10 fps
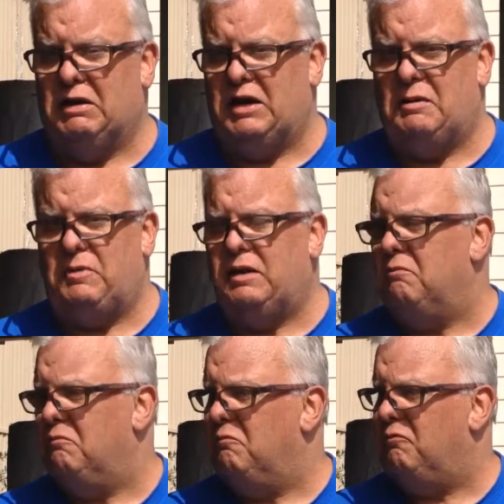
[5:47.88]
an empty
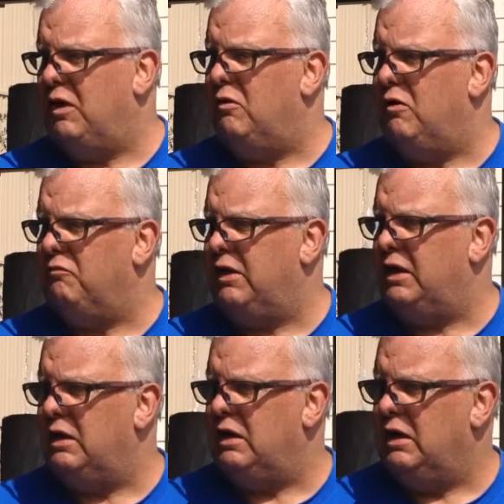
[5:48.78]
flow hive
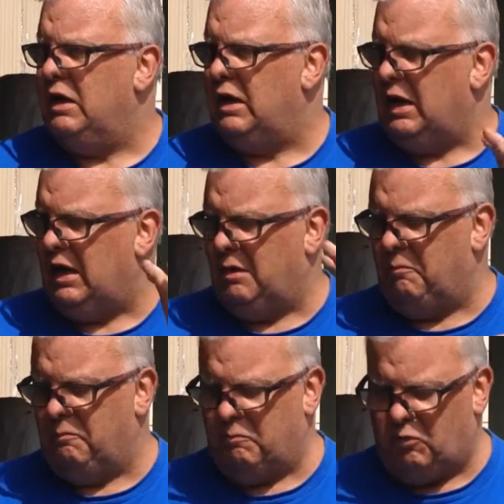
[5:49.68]
later,
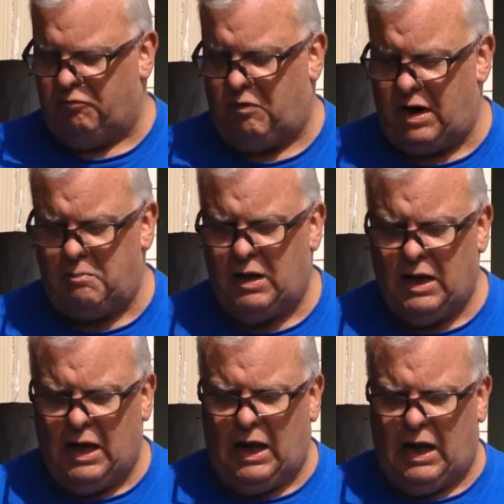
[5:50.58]
or frame.
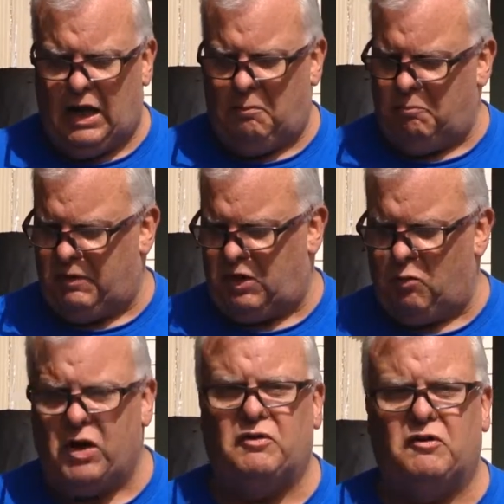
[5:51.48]
They're
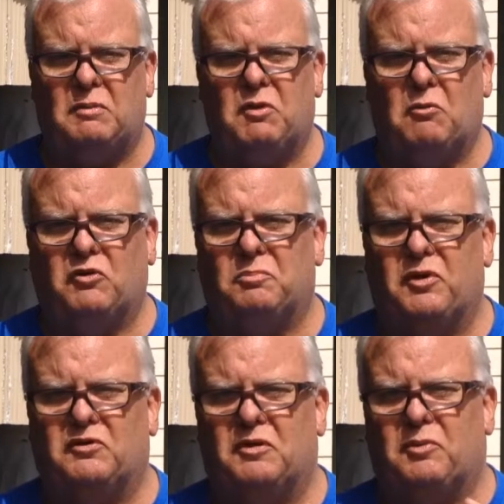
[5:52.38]
quite deep, which
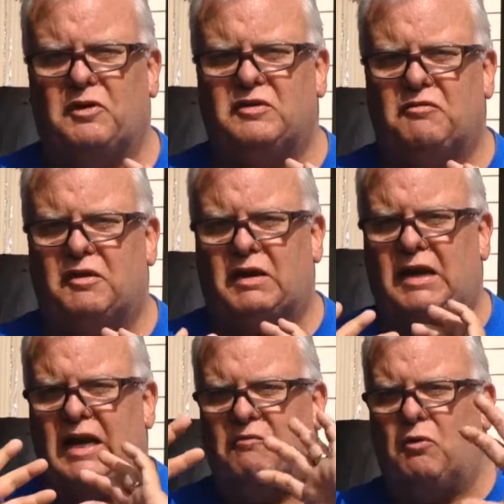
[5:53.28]
means the bees have to
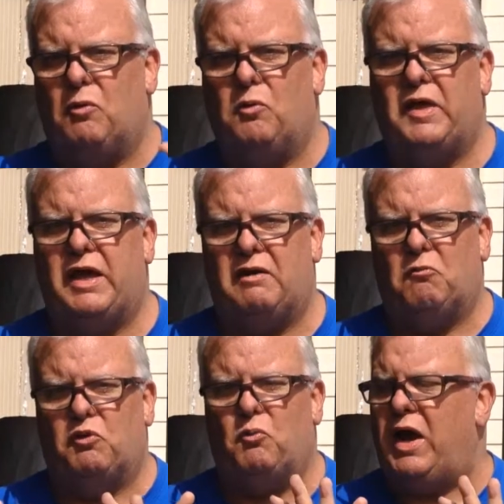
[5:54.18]
cover all that
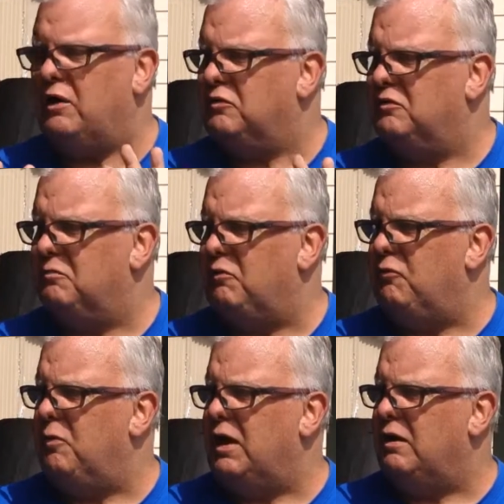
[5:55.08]
with wax
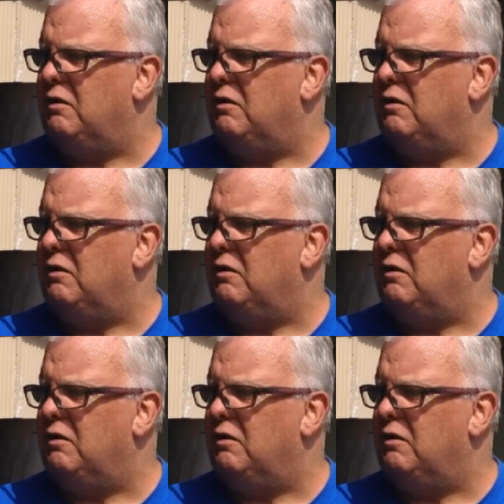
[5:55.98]
before.